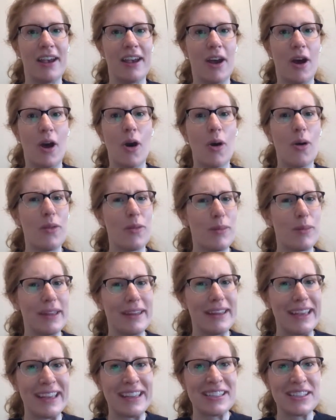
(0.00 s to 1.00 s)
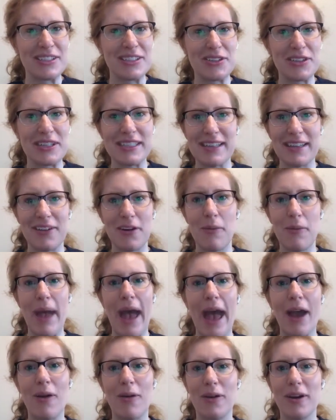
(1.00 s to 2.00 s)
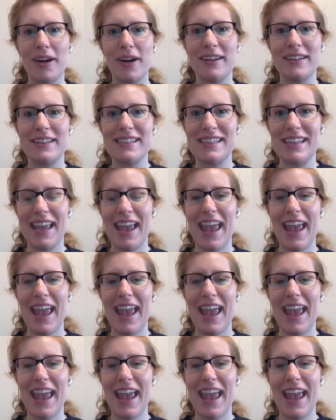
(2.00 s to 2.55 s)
oh, the building industry is a little backwards.